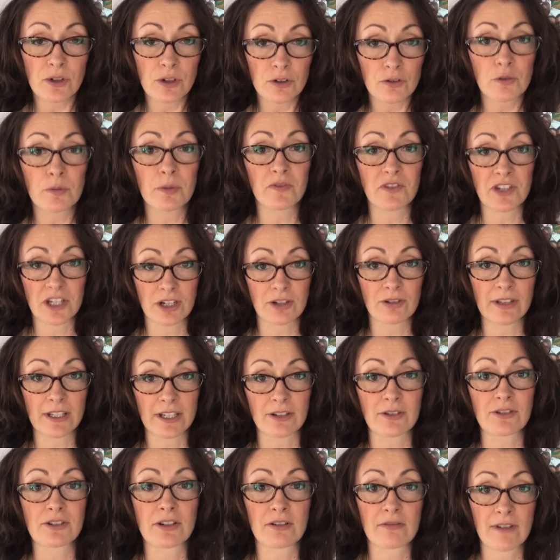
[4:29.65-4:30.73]
group of
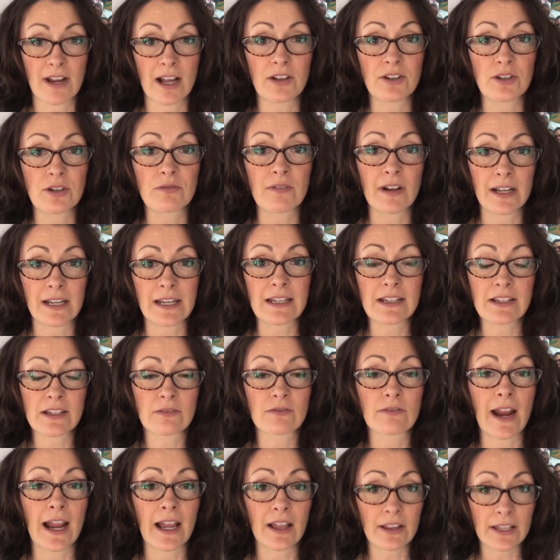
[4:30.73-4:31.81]
cheerleaders around you ready to
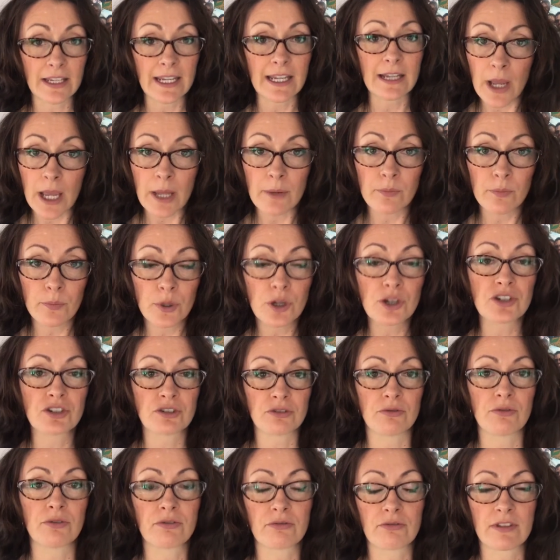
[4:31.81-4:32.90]
rally and push
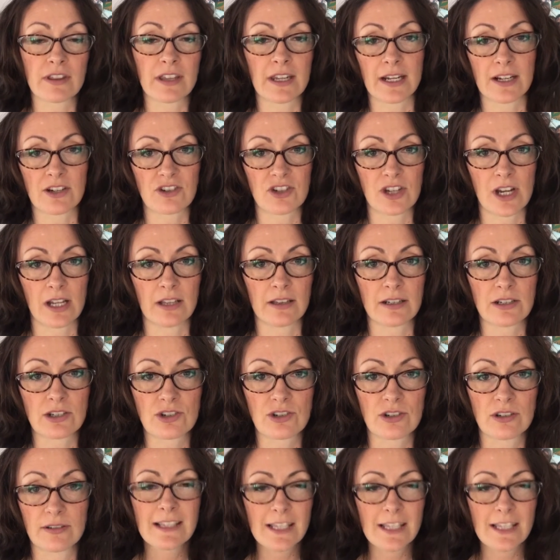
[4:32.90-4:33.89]
you through the next challenge.